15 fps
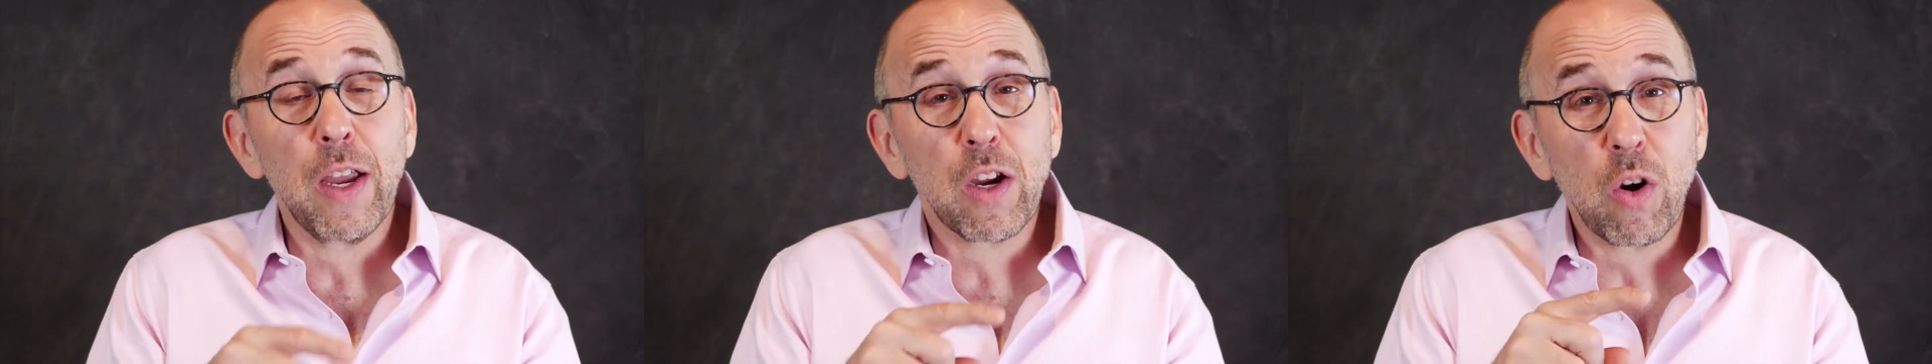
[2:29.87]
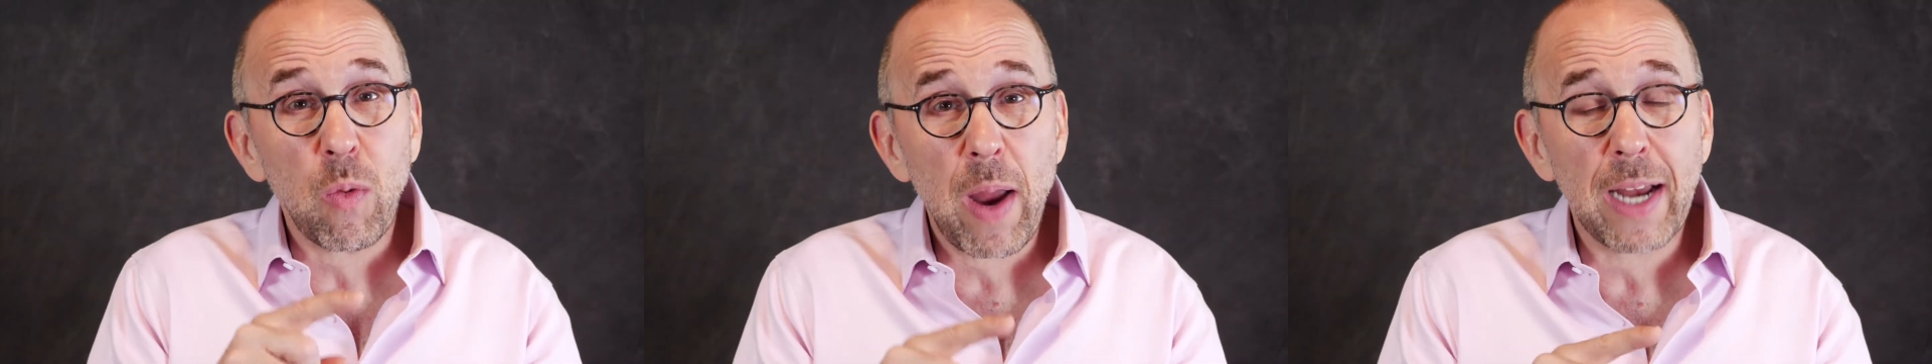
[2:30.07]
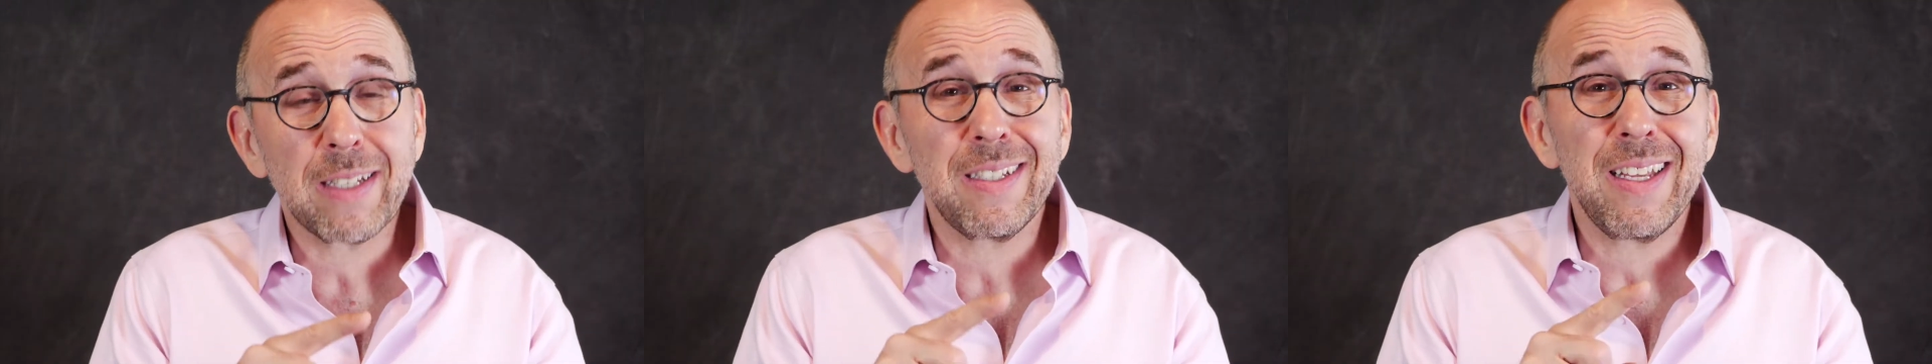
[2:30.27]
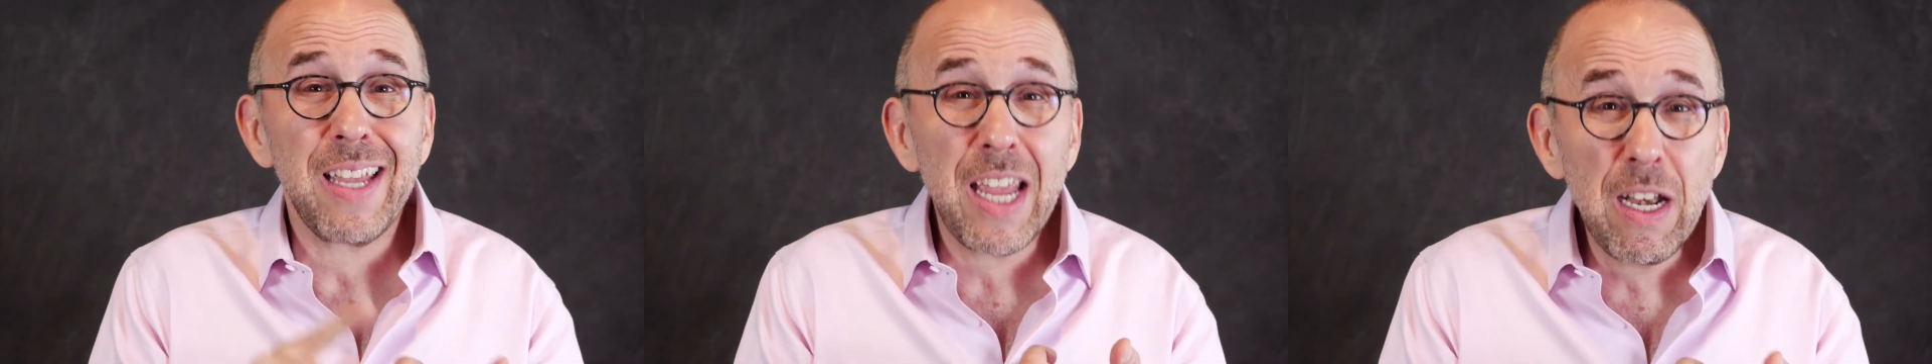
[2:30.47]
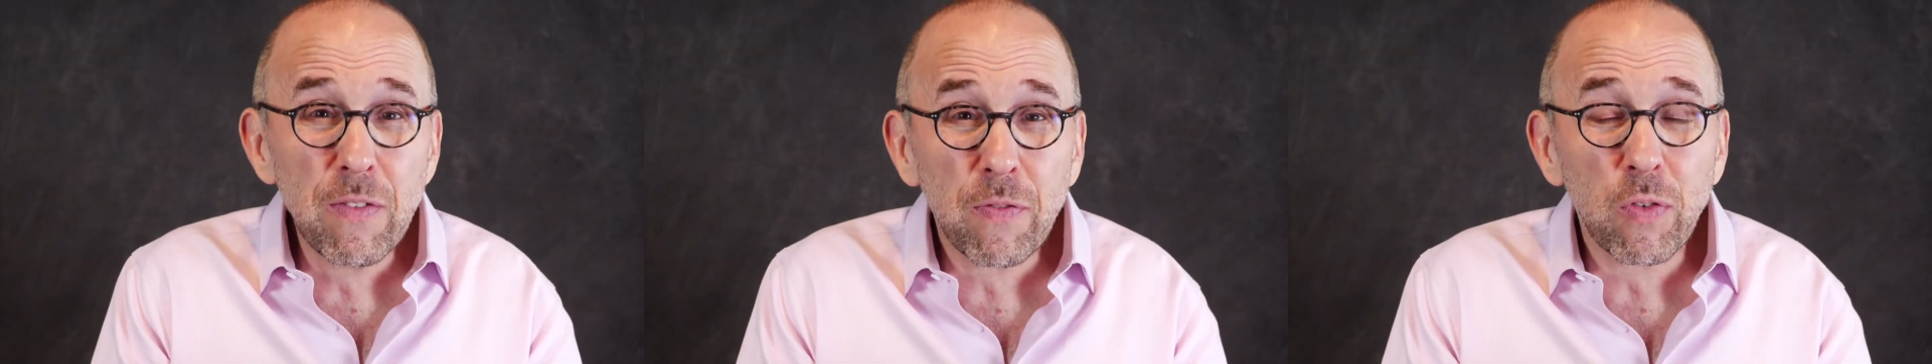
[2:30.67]
the correct
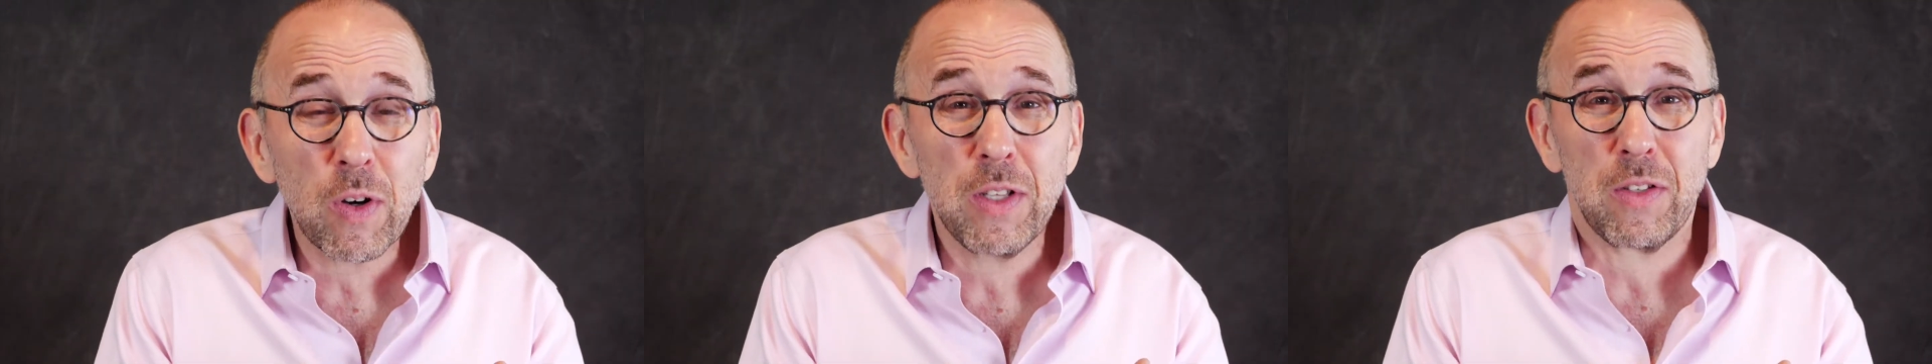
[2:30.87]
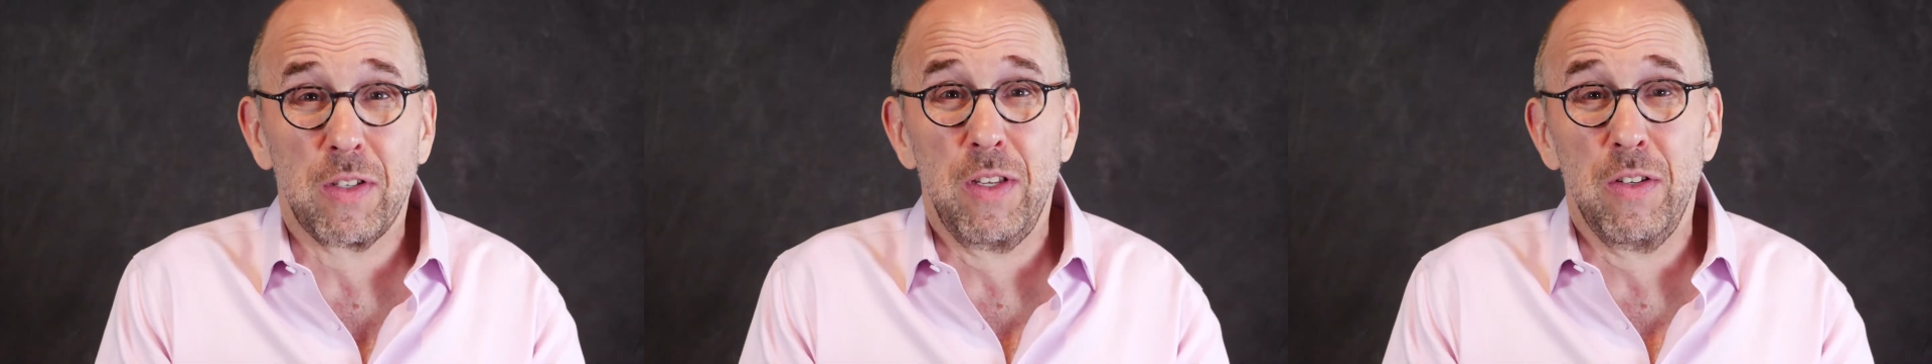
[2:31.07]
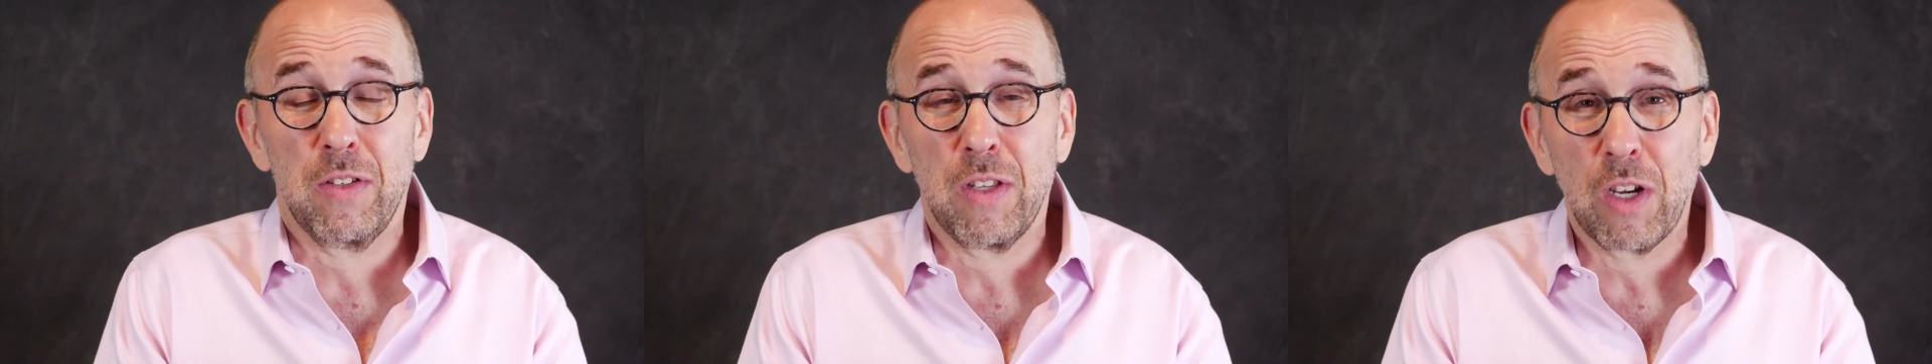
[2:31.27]
inferences,